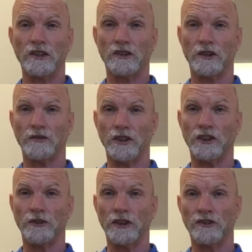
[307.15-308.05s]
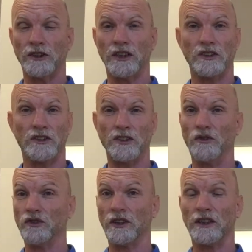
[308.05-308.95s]
soft tissue injury, it's
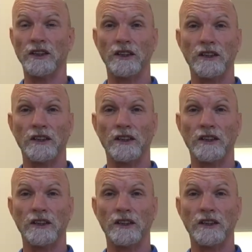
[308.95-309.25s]
usually